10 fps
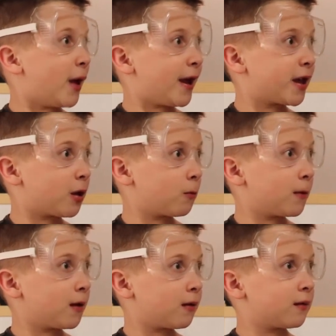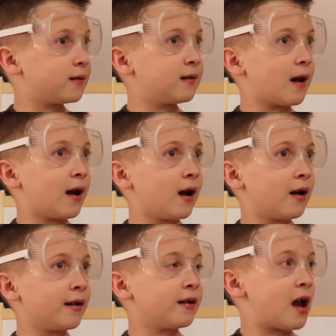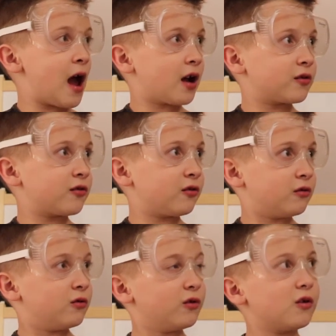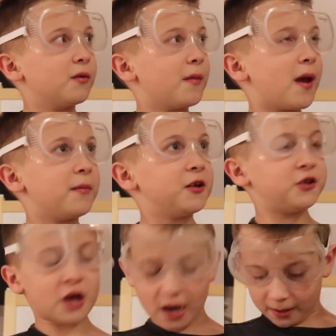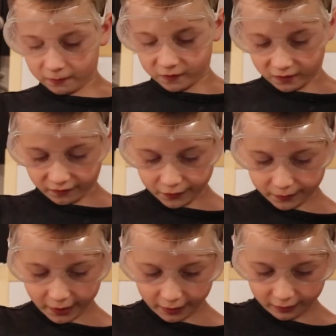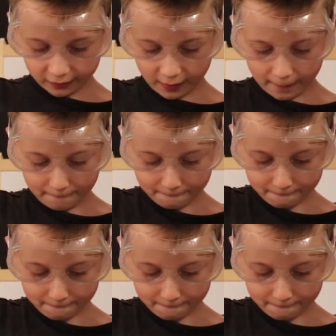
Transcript: Baking with Dad and Axel, or maybe James if you make that.